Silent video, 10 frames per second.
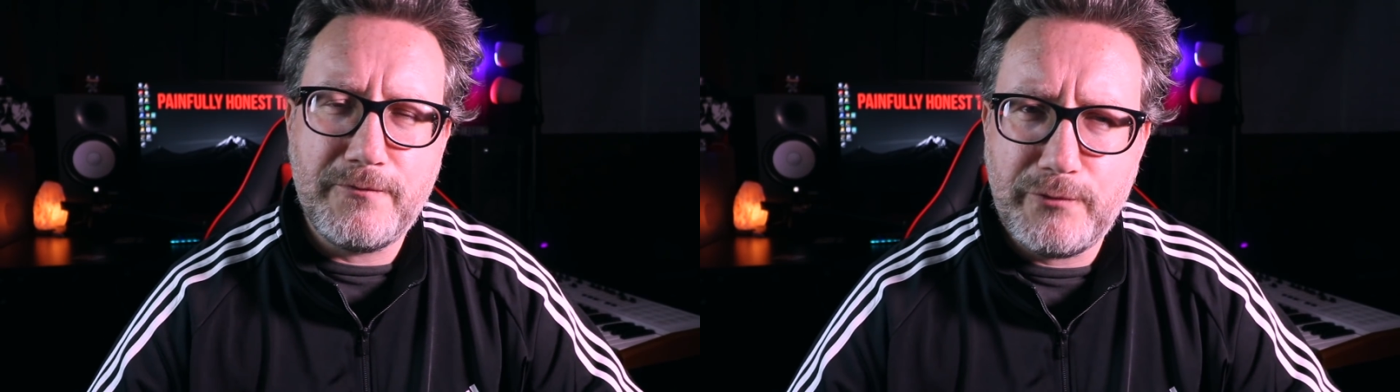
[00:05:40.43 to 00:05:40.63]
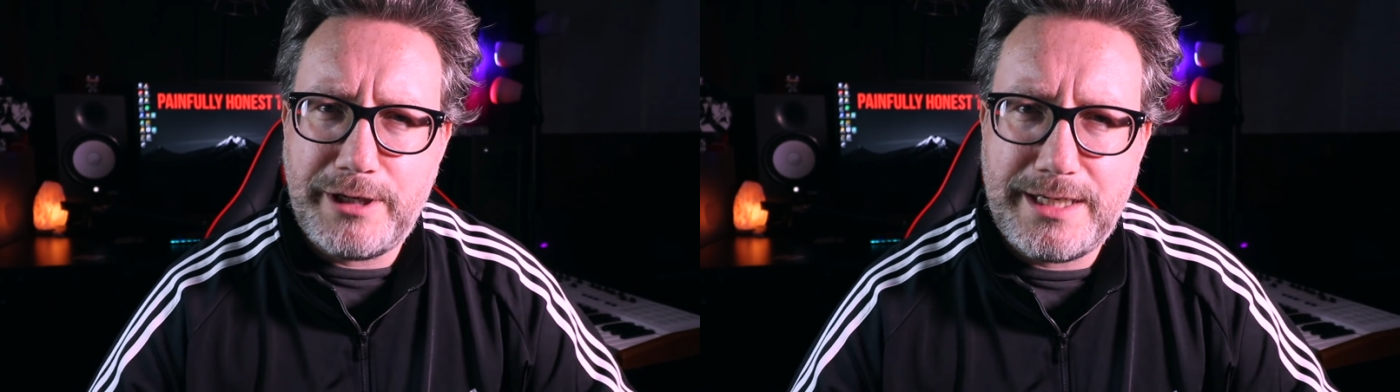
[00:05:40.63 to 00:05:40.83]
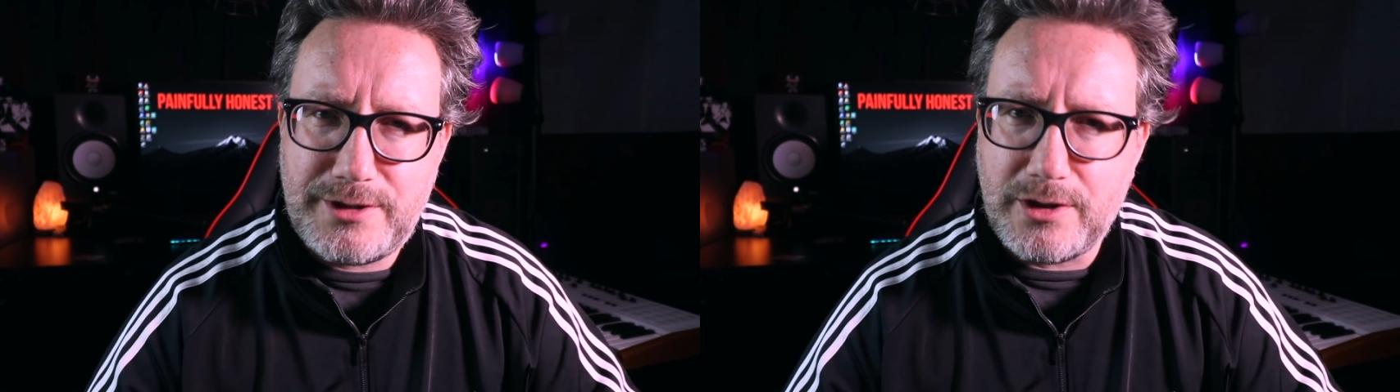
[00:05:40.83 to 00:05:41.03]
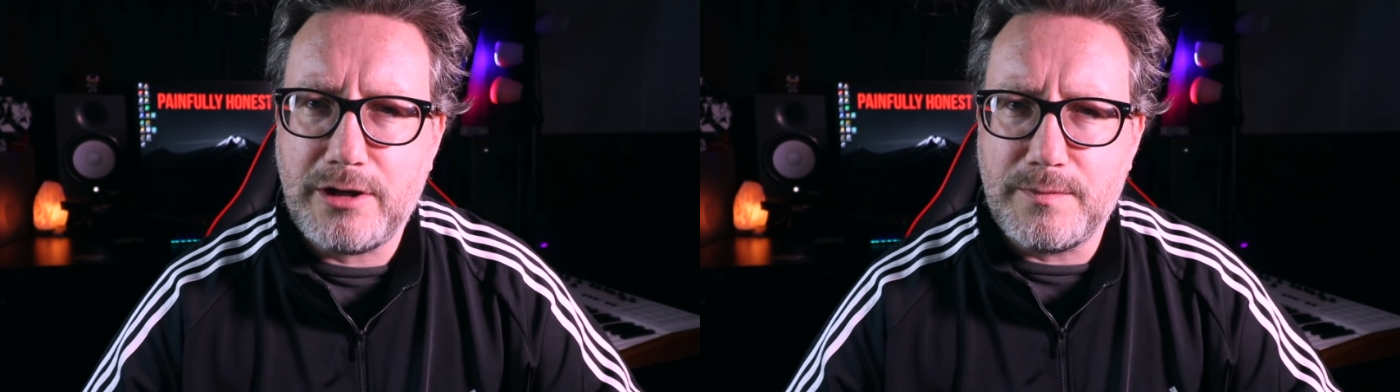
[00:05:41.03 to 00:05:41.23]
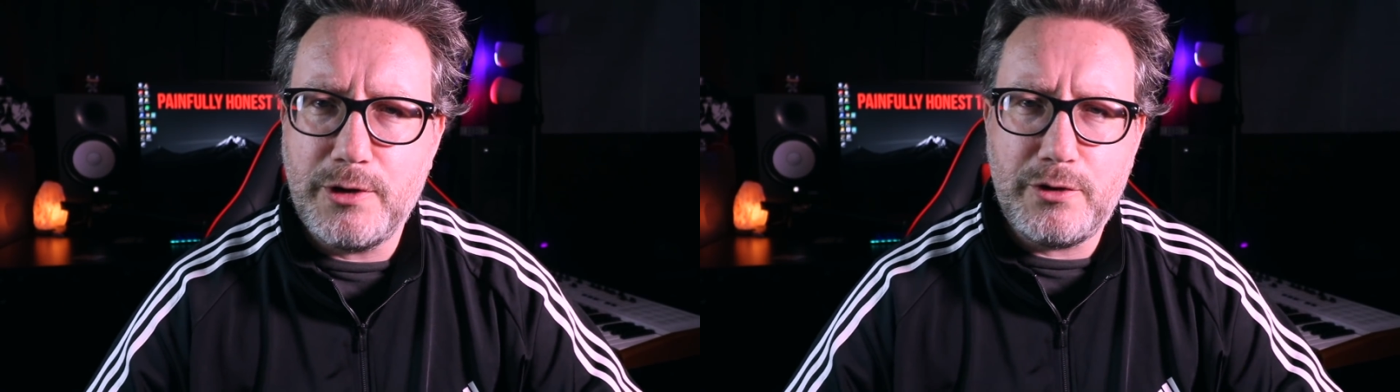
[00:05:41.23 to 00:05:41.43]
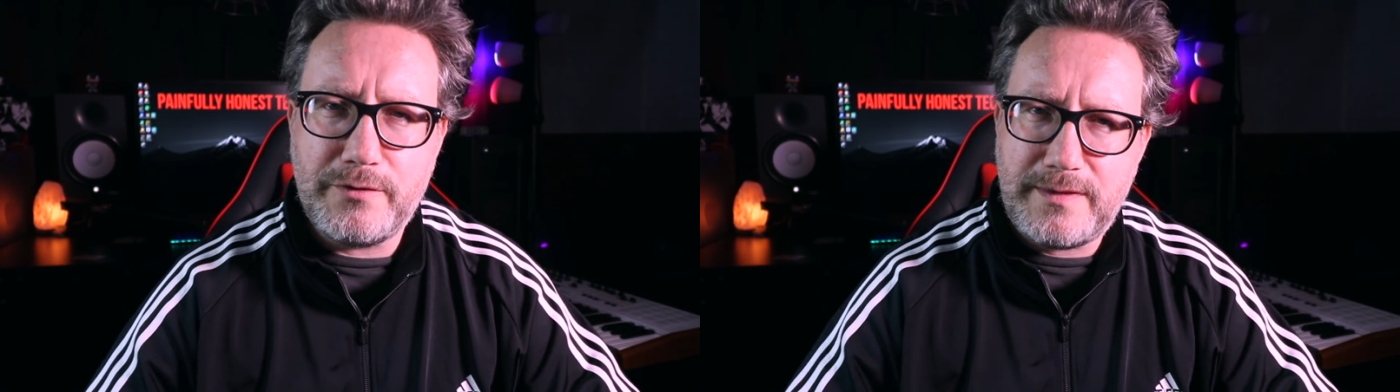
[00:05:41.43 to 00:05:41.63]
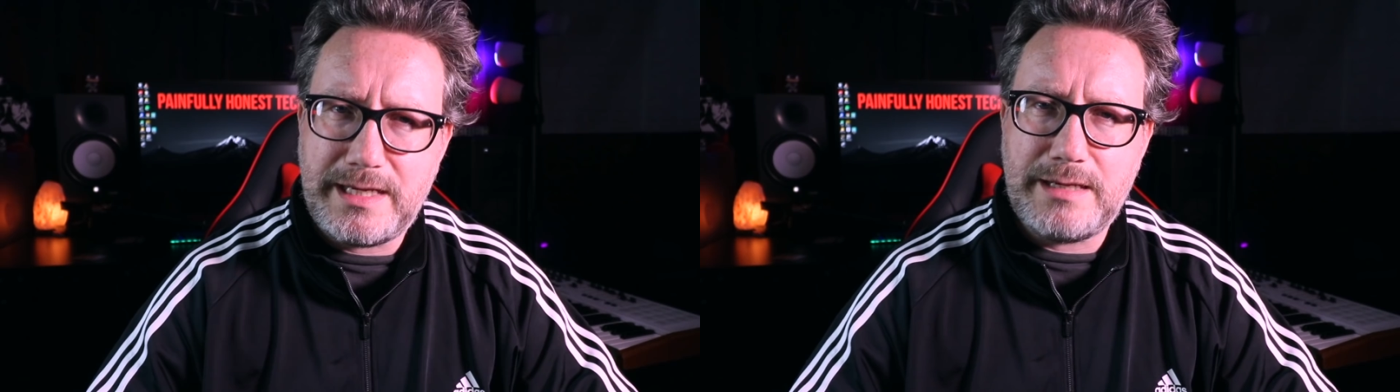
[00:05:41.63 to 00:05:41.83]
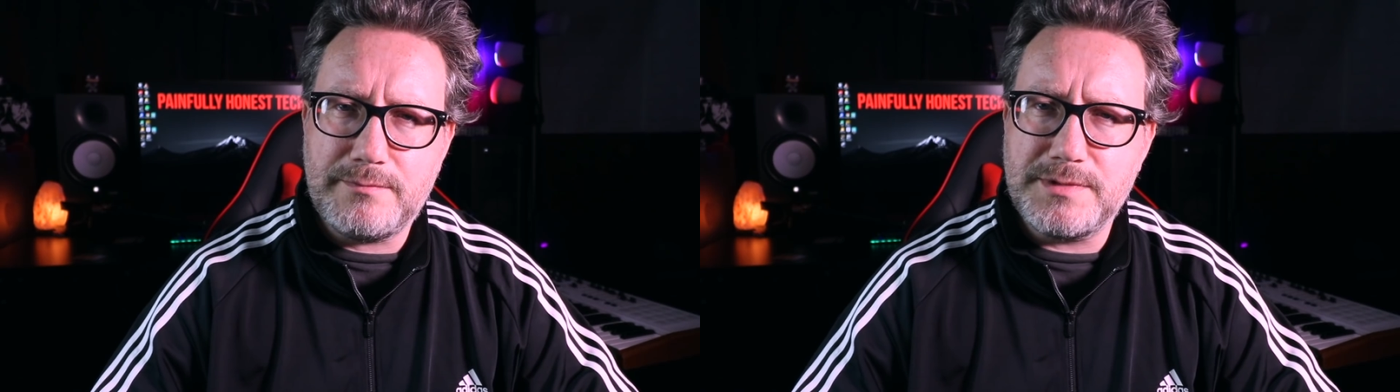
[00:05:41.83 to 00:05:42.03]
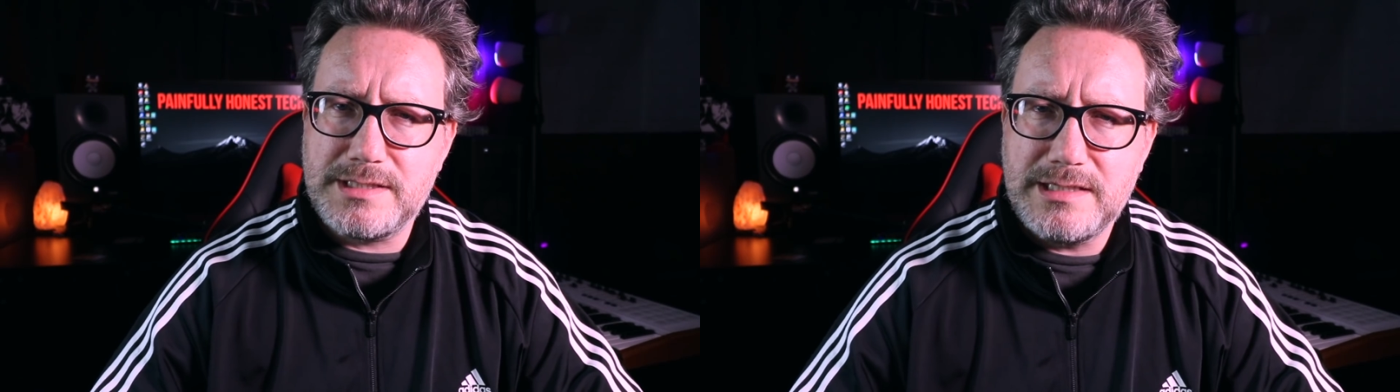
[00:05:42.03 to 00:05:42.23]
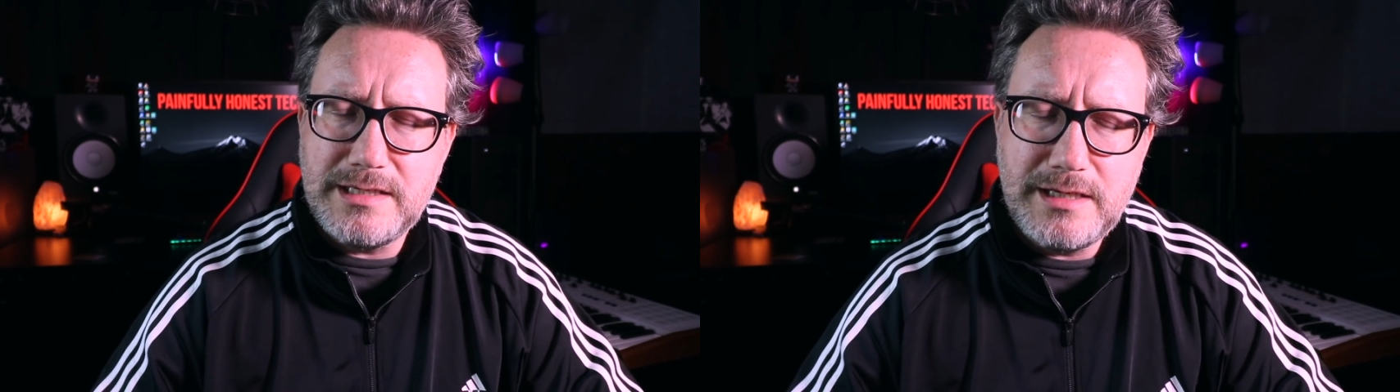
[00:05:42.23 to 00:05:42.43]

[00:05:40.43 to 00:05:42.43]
free dark mode themes